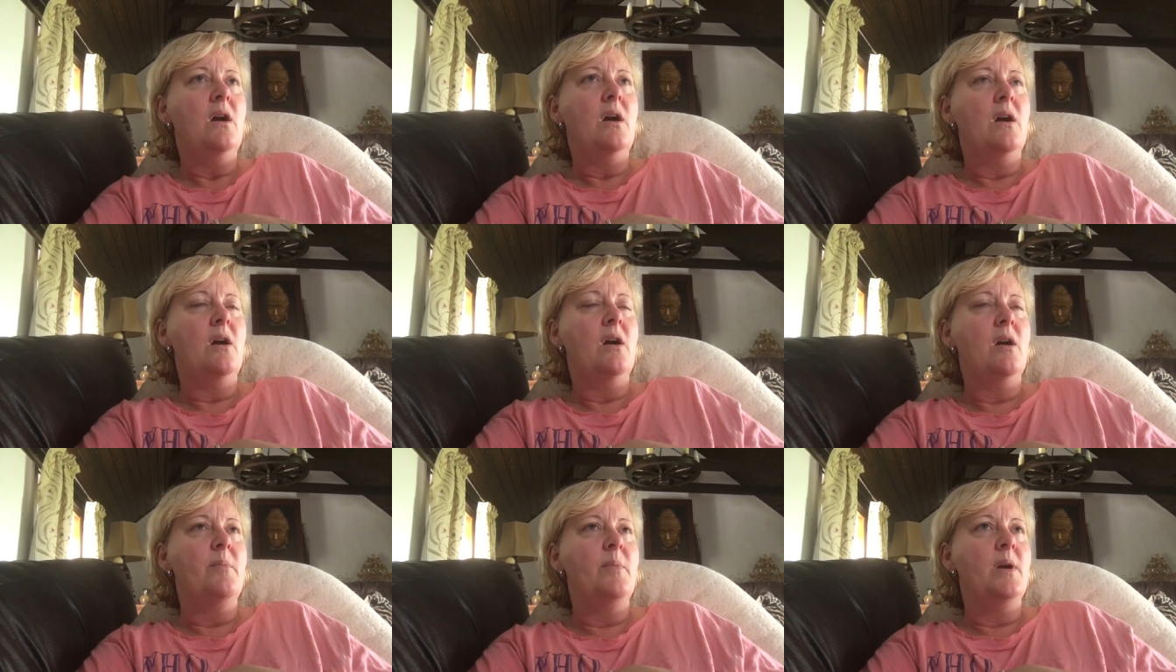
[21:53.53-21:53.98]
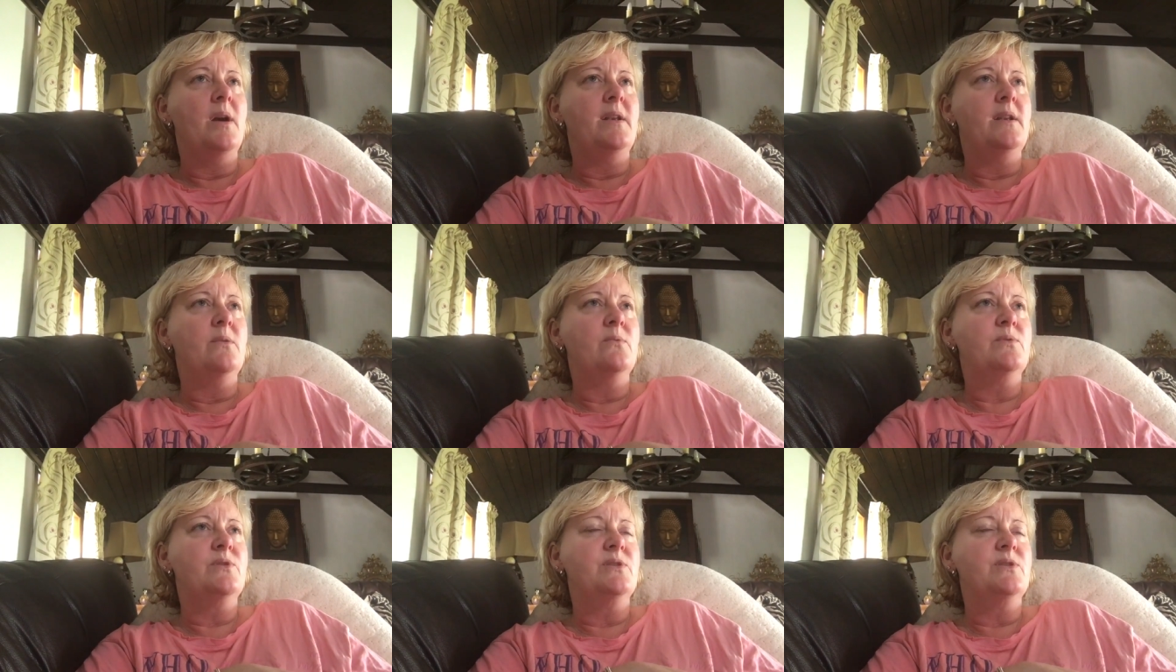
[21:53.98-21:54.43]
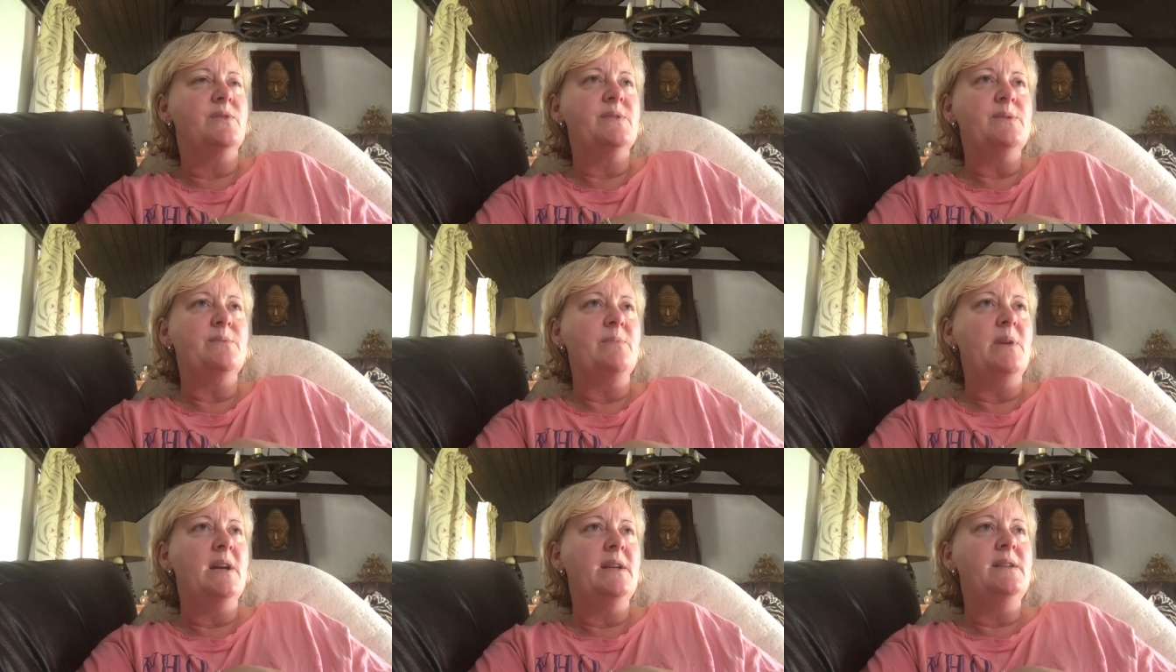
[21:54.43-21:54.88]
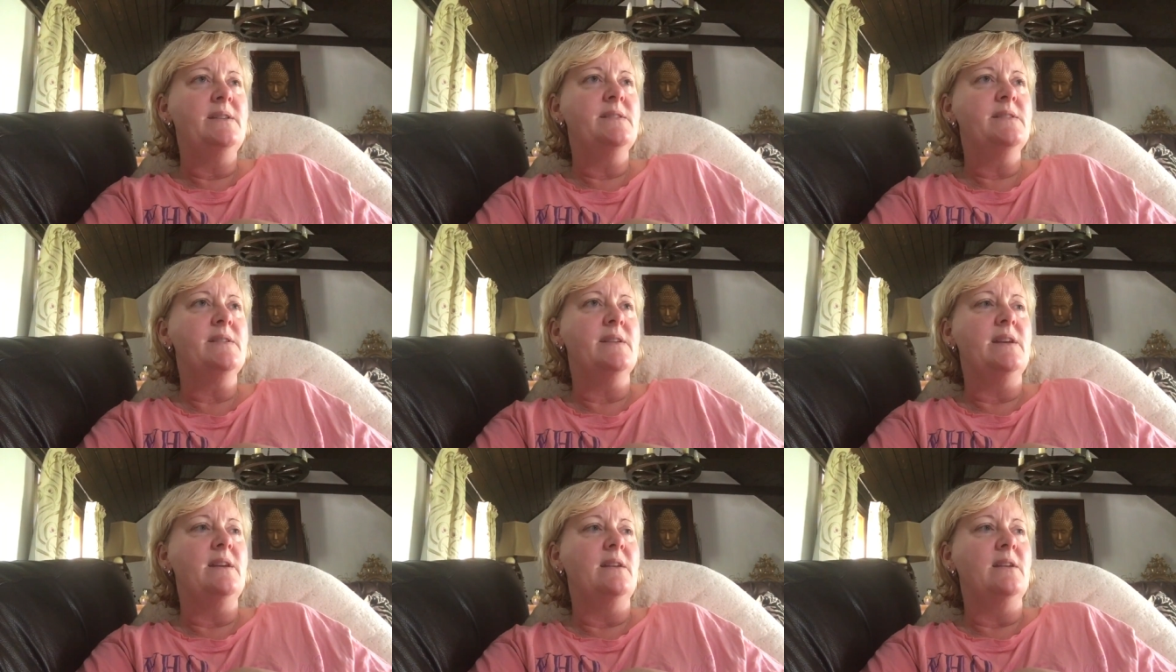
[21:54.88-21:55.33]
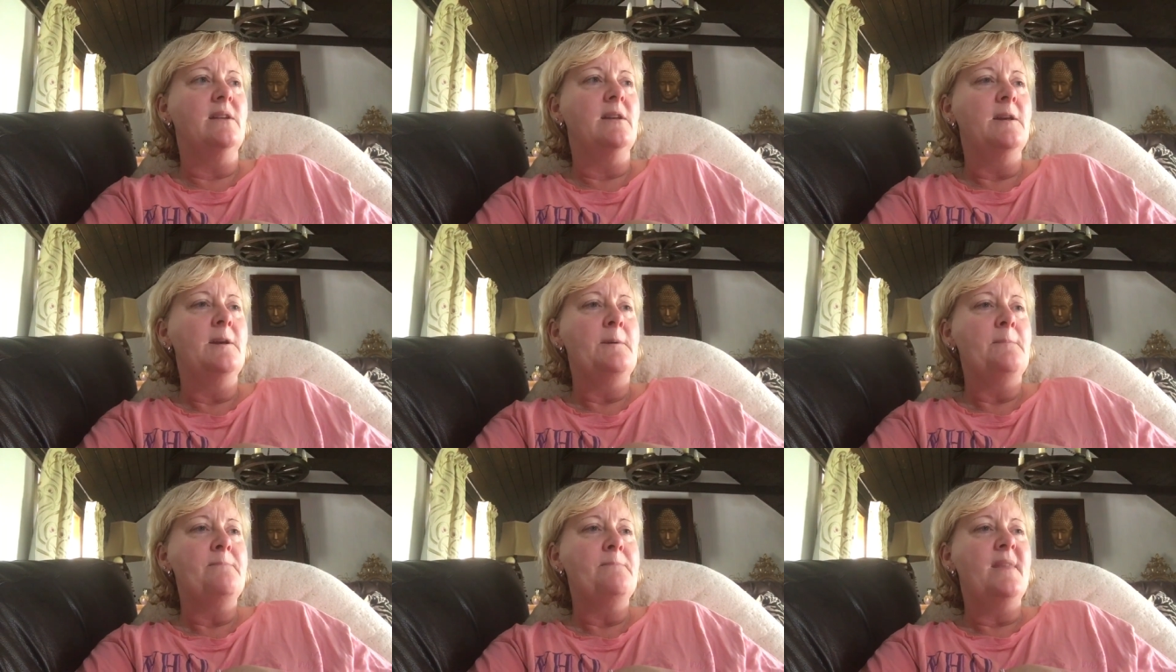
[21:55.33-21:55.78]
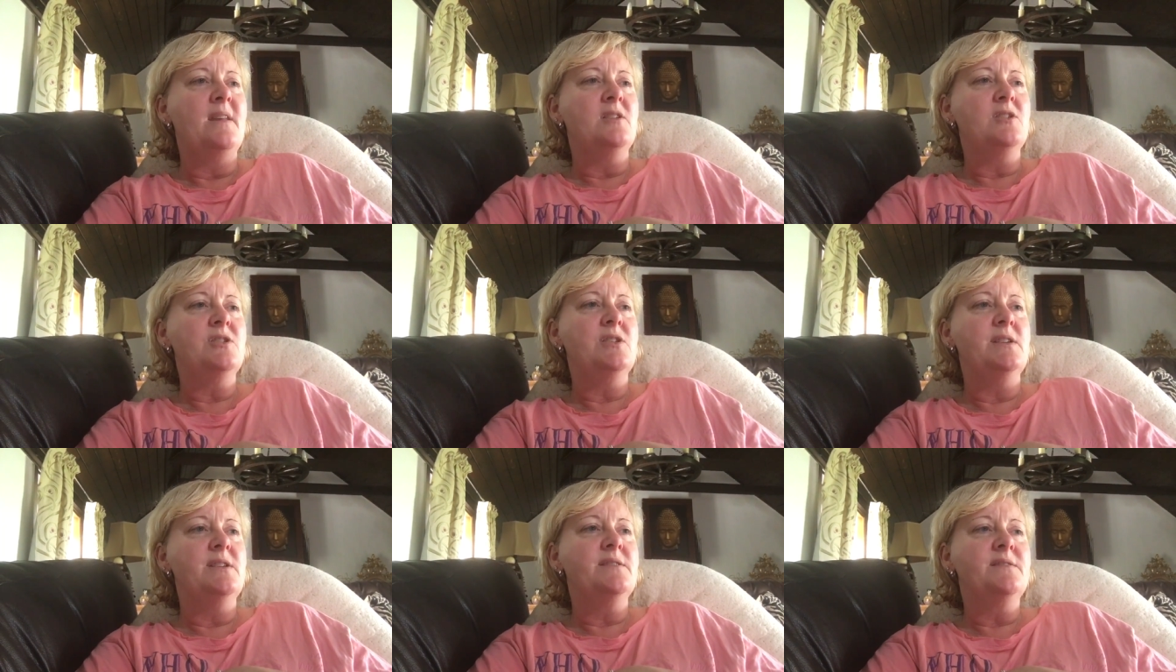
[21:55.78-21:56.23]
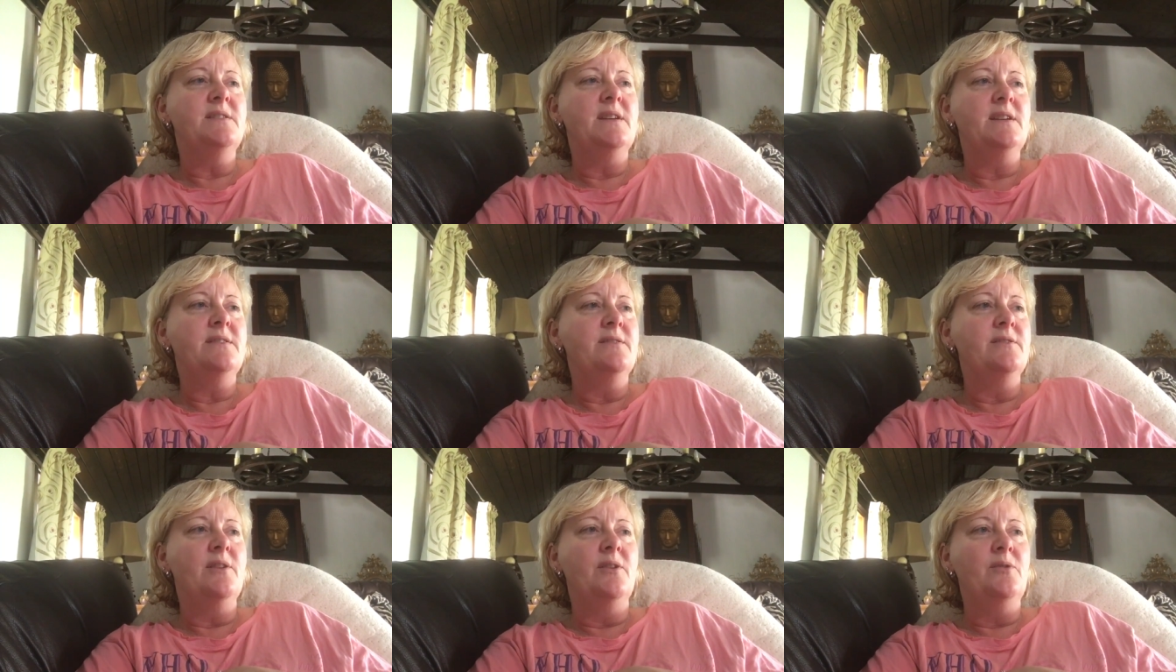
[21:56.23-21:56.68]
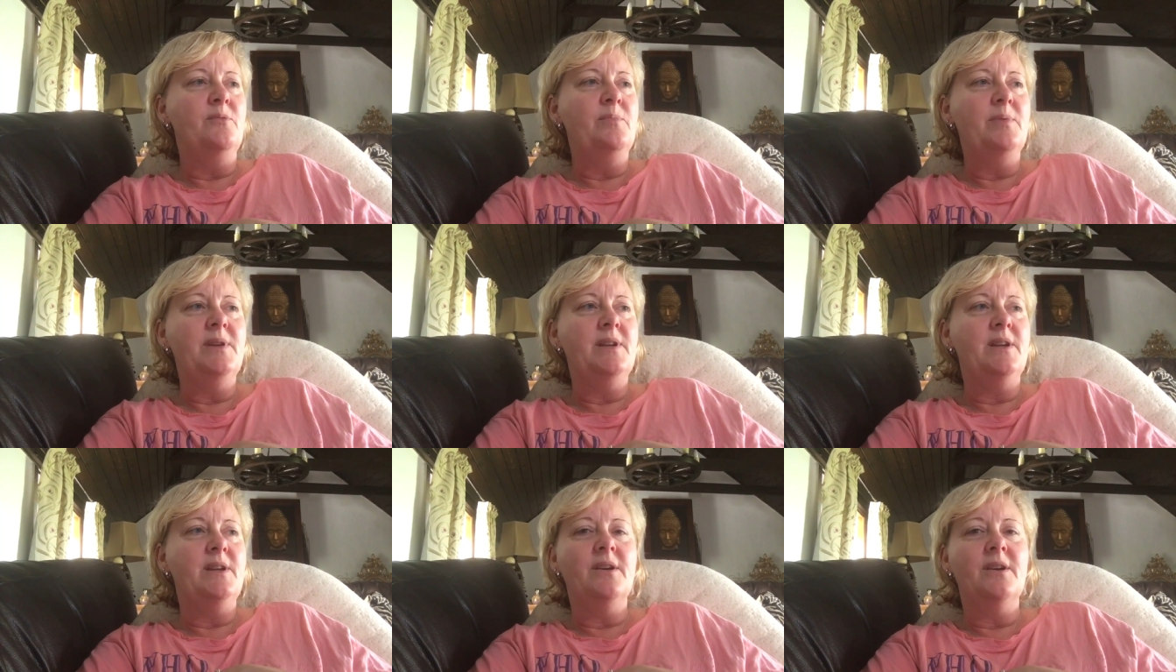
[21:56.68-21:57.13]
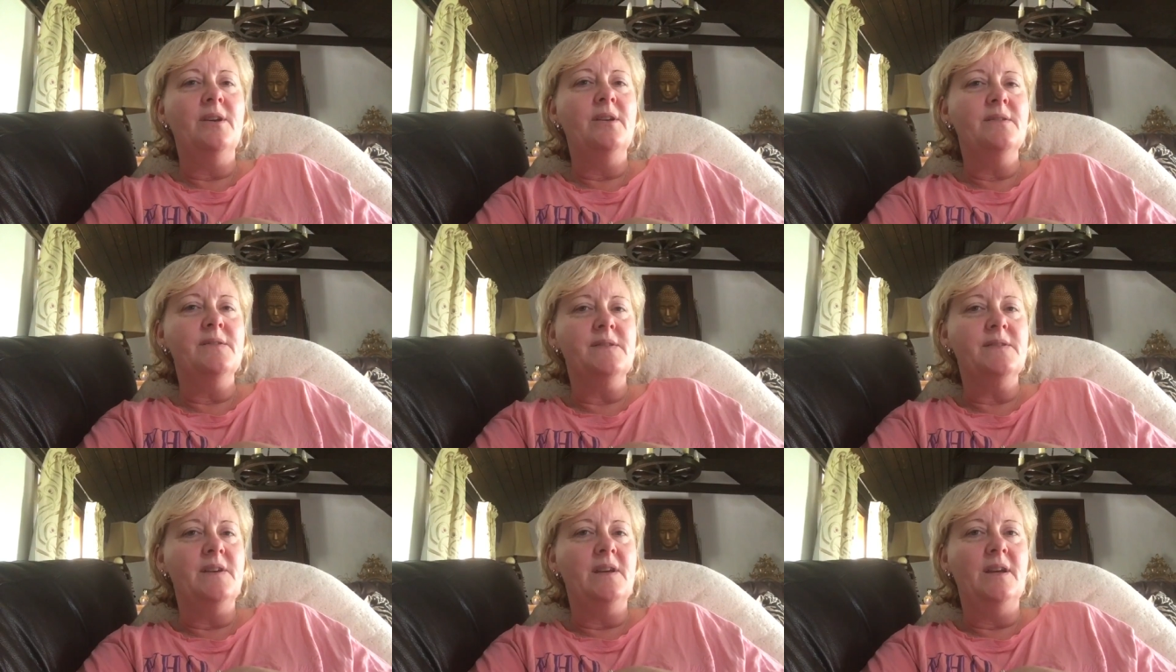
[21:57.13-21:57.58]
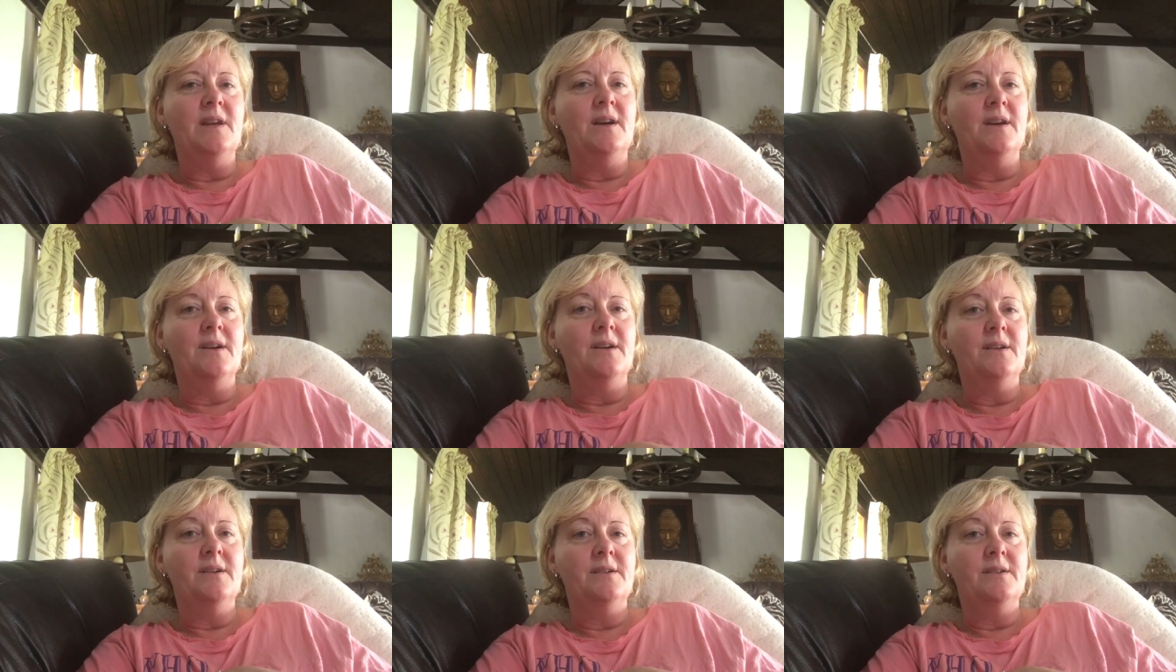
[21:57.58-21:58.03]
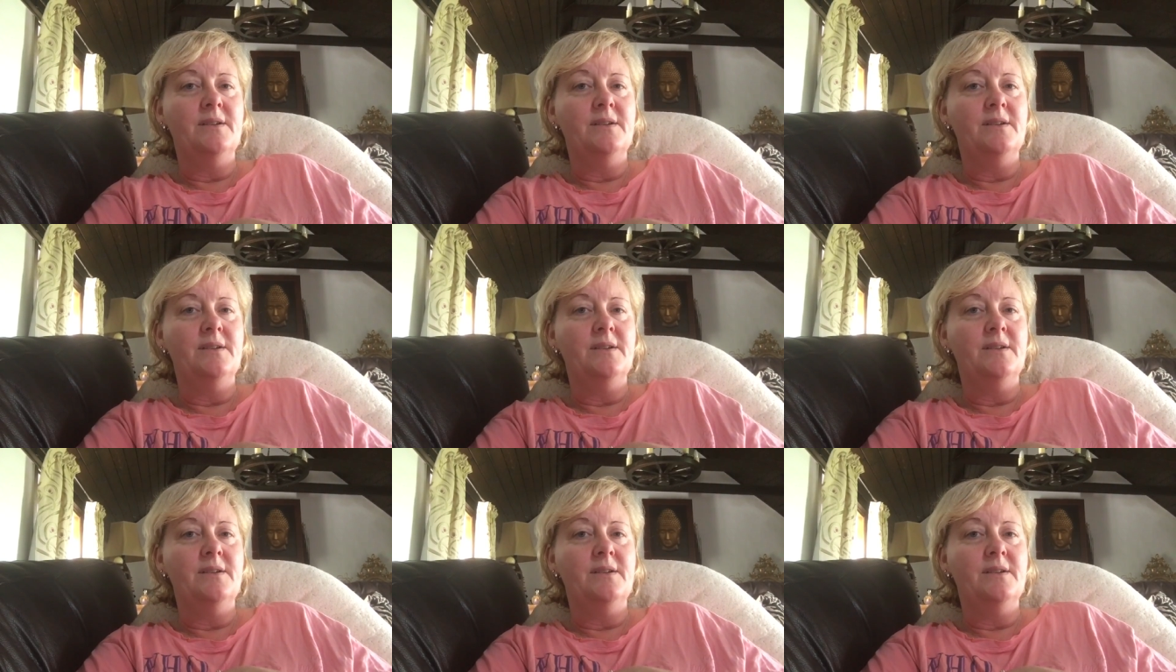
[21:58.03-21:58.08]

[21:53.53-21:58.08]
And it was just amazing. And she said, nobody hurts here.